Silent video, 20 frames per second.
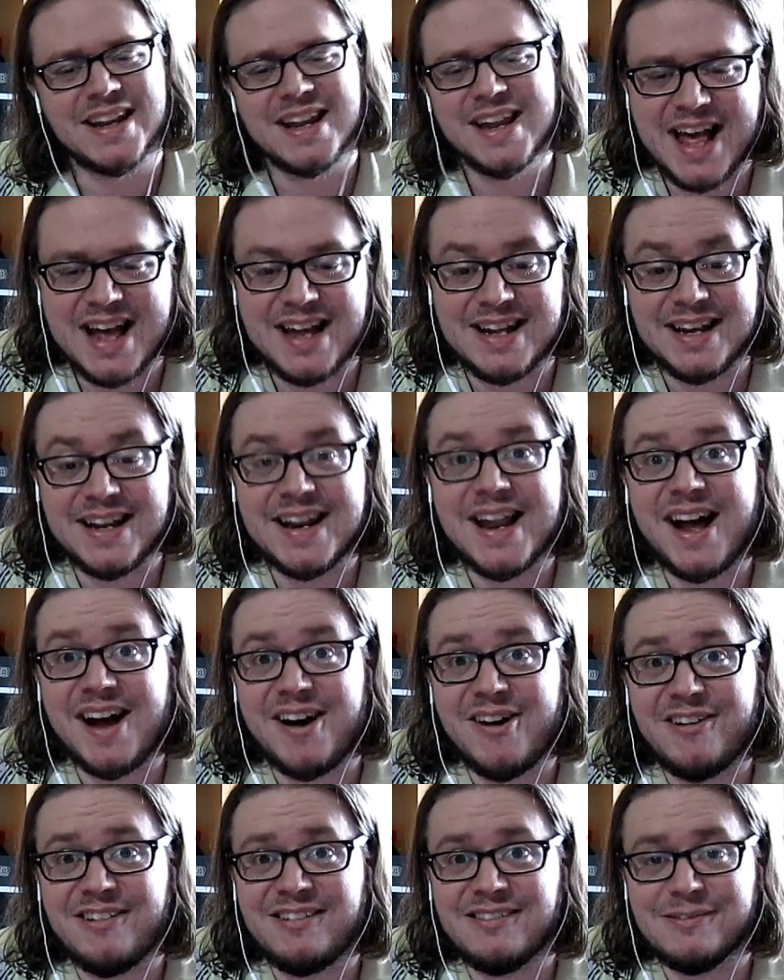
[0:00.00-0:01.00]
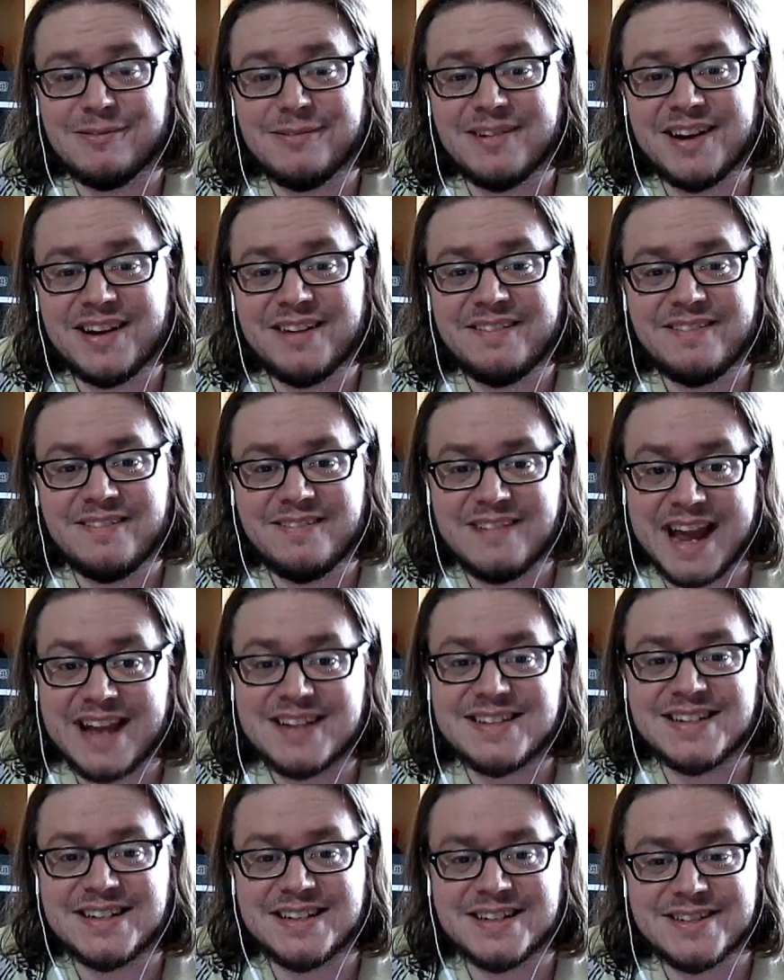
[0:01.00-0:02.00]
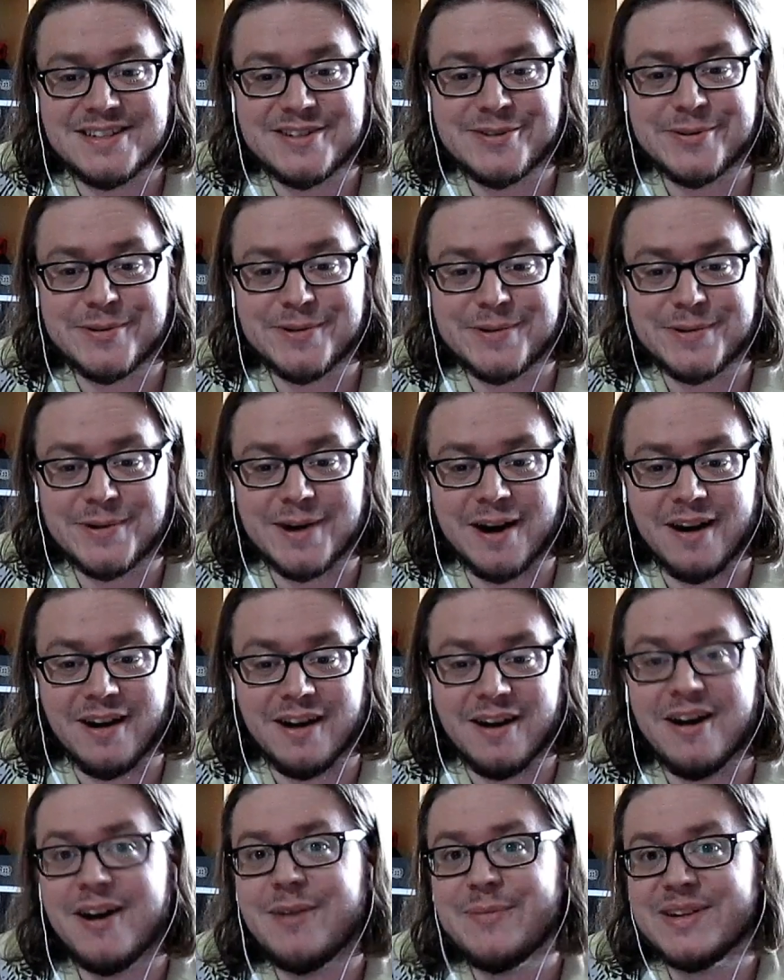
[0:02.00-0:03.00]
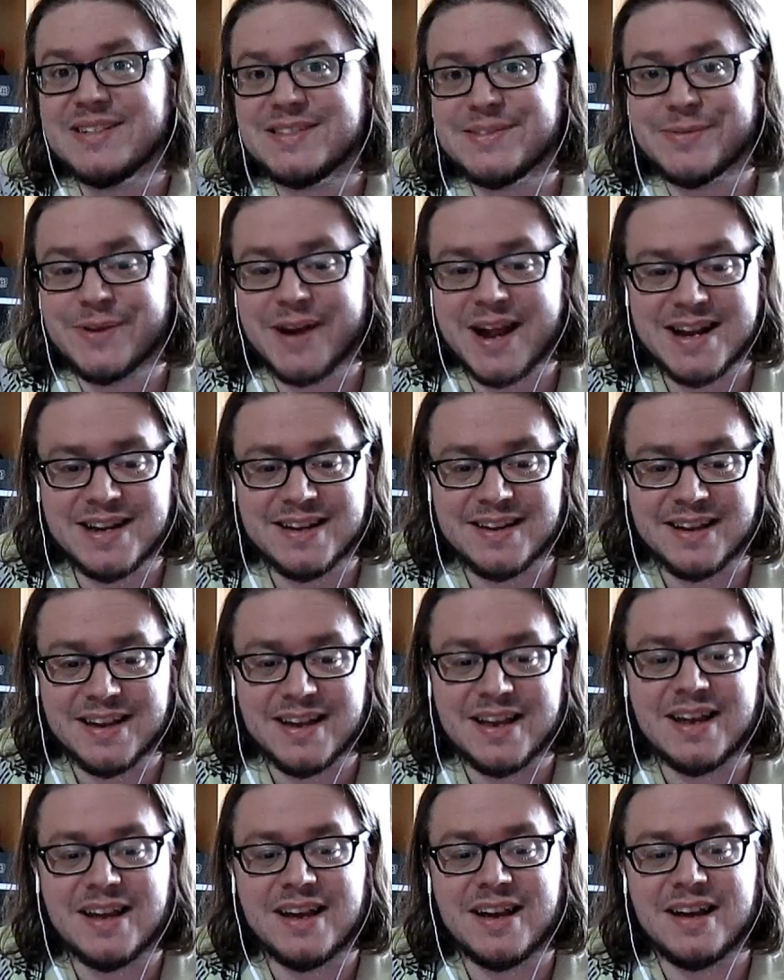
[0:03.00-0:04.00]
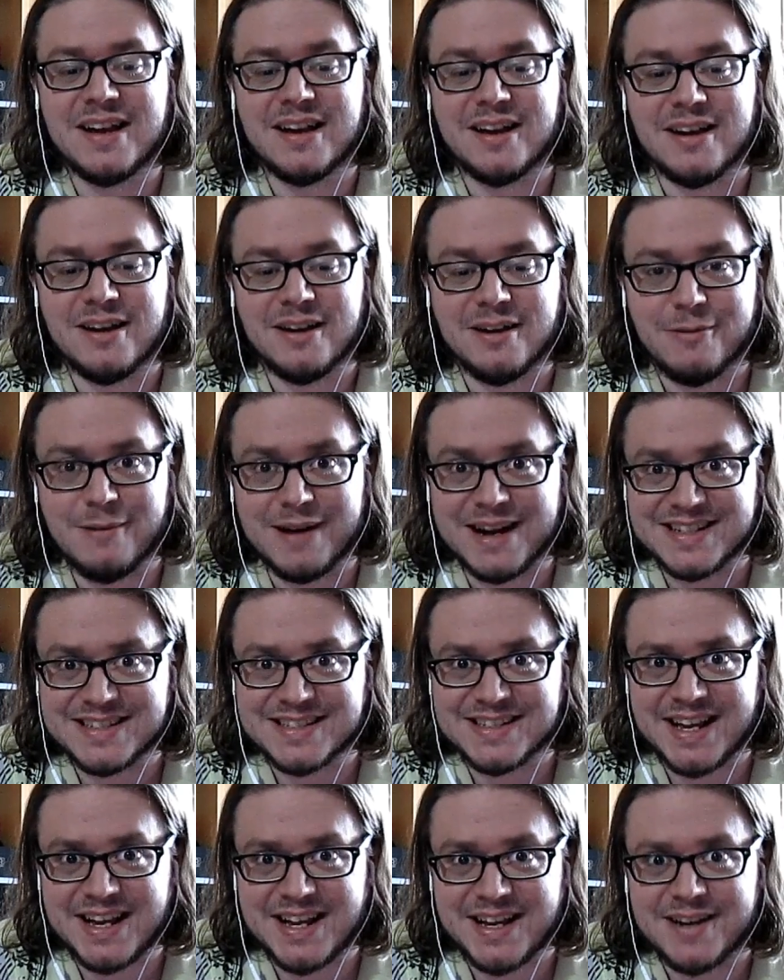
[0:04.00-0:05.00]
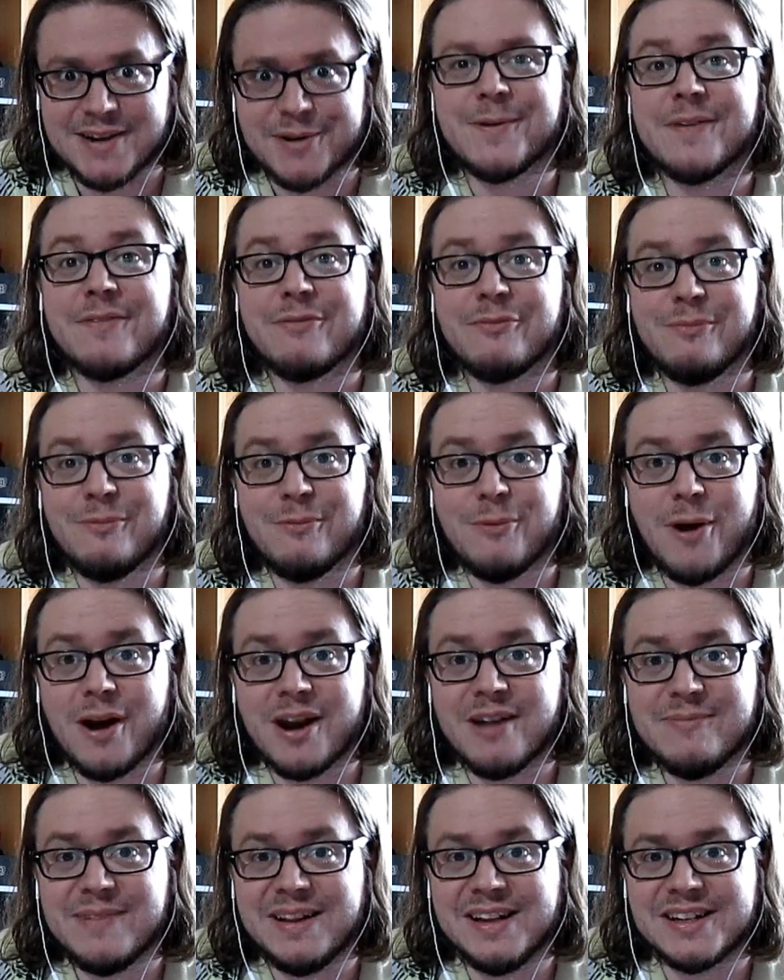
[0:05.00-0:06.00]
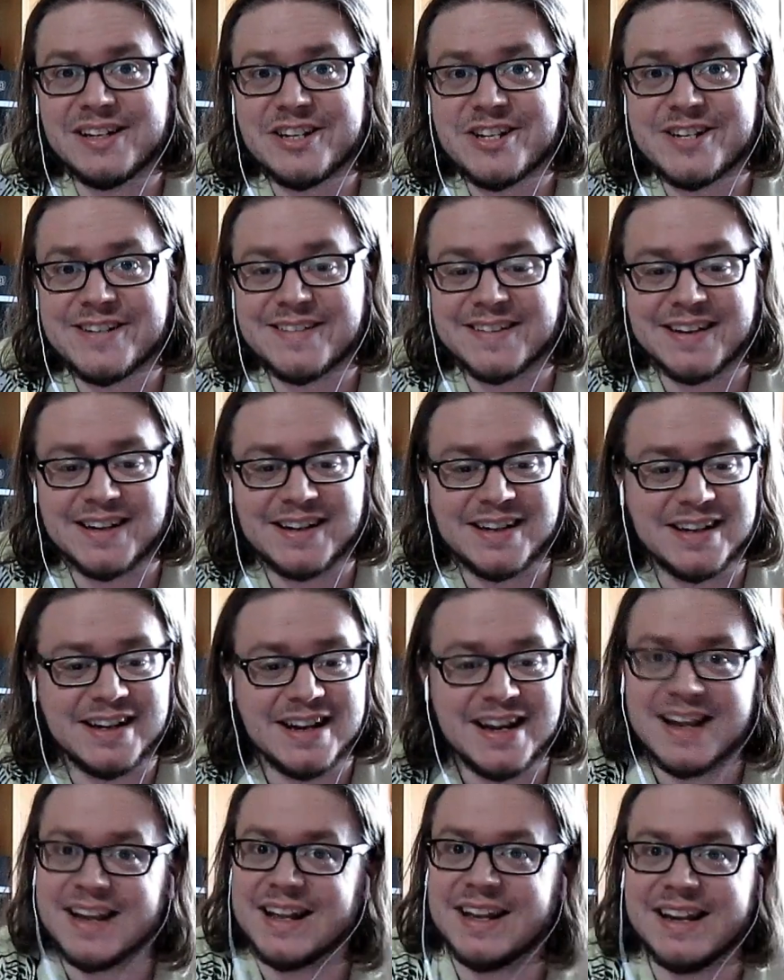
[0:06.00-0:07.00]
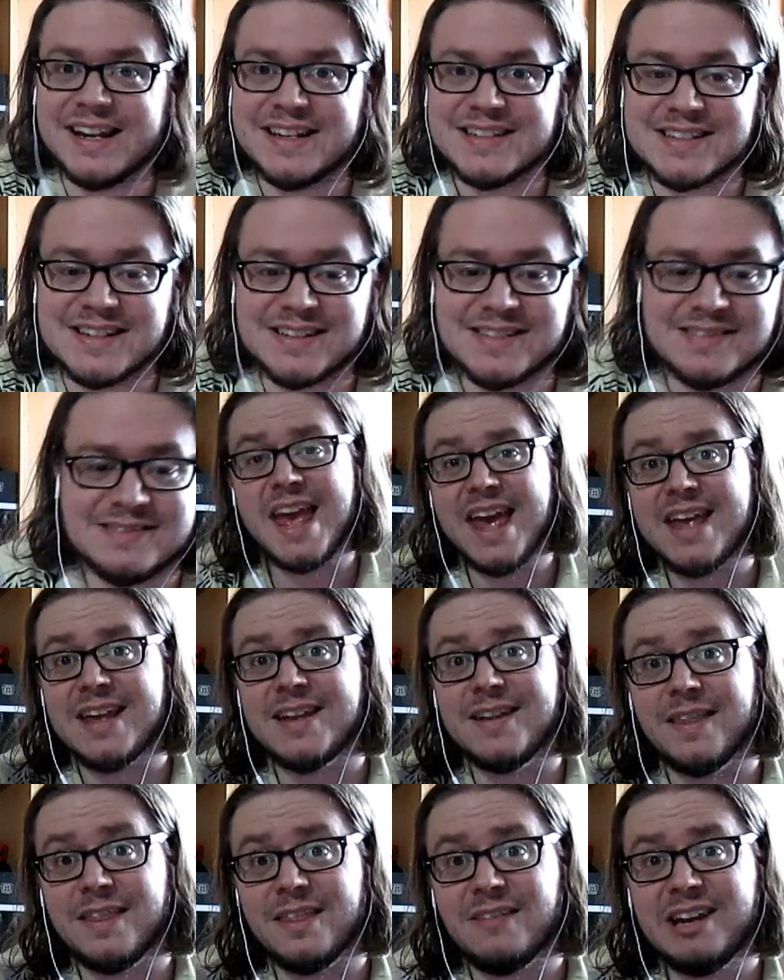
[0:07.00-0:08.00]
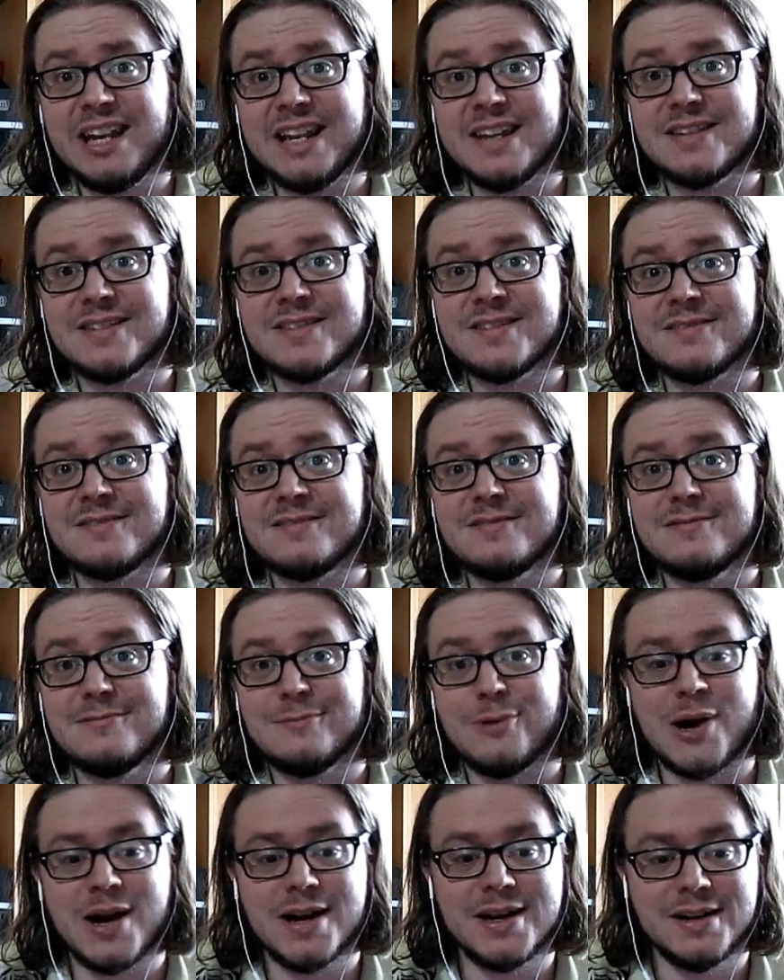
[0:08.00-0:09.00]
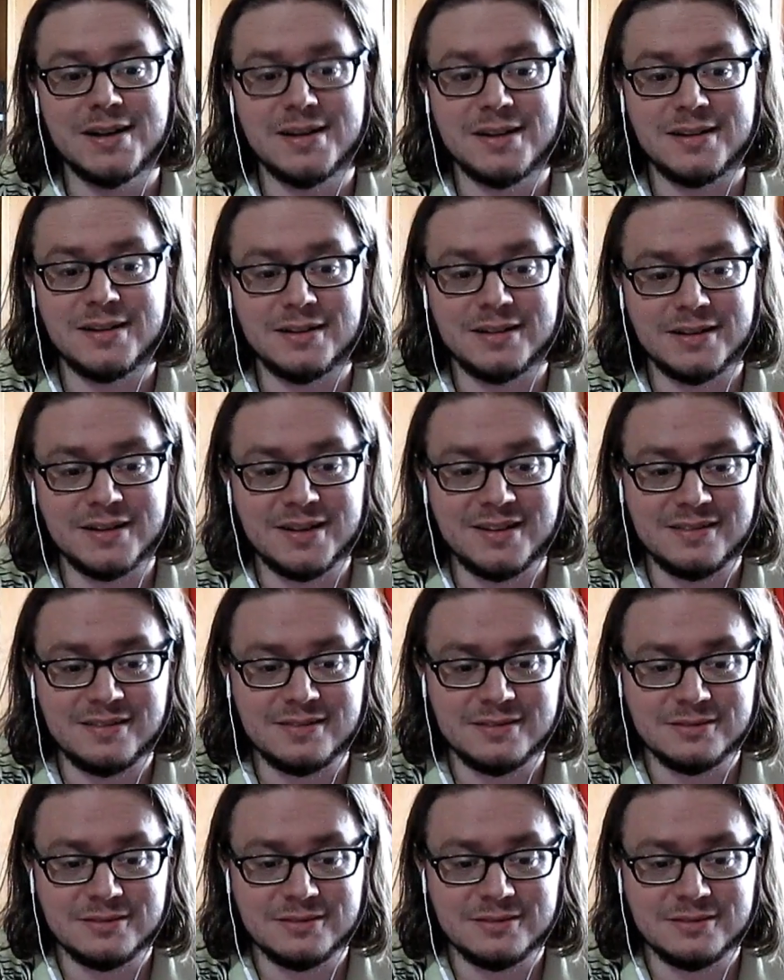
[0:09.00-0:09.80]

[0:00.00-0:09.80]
And now we're reacting to her best friend, Hwasa, with Watermelon Sugar. Let's go. In 3, 2, 1, go.